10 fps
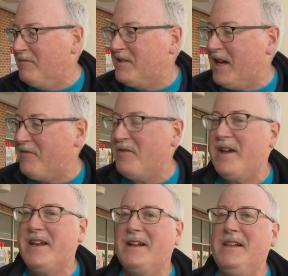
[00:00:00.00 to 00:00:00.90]
It was after
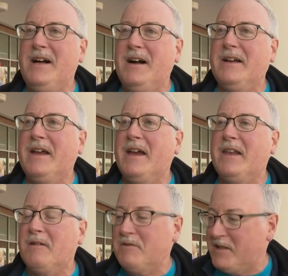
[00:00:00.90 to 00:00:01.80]
9 o'clock,
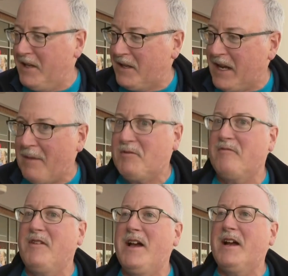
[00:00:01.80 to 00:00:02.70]
and there was a helicopter
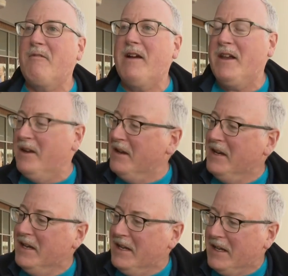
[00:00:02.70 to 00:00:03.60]
flying around
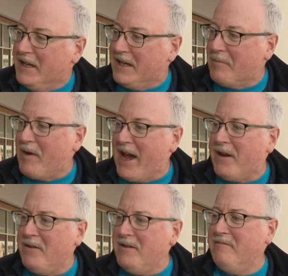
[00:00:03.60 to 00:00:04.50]
in a
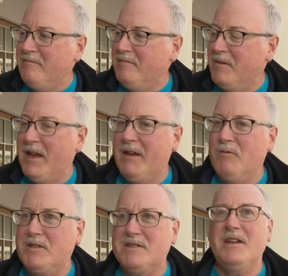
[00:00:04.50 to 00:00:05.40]
pattern
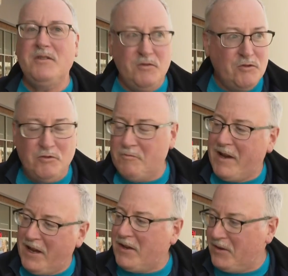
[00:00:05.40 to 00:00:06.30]
which is unusual
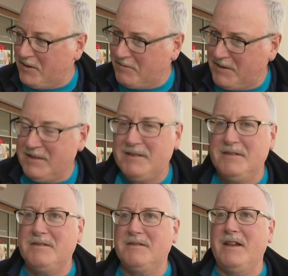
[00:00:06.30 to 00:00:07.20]
around here since
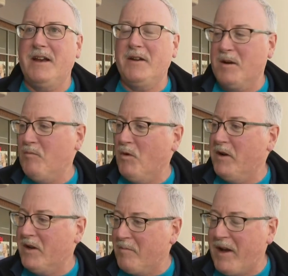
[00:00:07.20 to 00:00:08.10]
there's not an
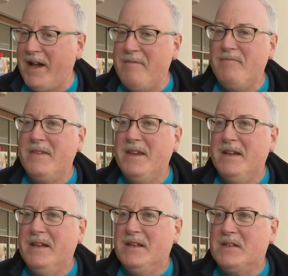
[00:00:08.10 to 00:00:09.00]
airport nearby.
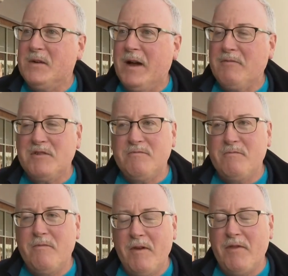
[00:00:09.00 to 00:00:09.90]
So I was
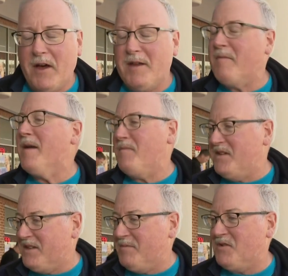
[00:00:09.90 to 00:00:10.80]
thought it might be
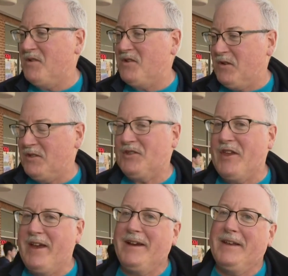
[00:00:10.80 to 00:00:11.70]
some sort of search
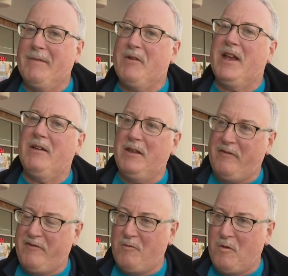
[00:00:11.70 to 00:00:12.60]
thing. And then when I
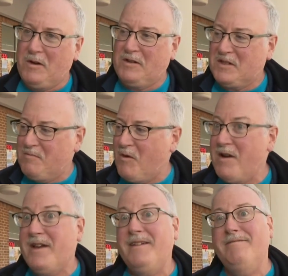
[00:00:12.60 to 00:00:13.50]
left for work this
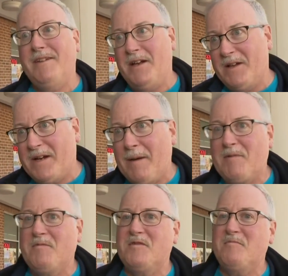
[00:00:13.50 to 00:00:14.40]
morning, the
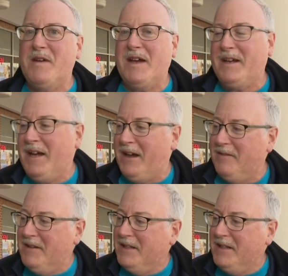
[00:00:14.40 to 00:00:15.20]
helicopter was back out.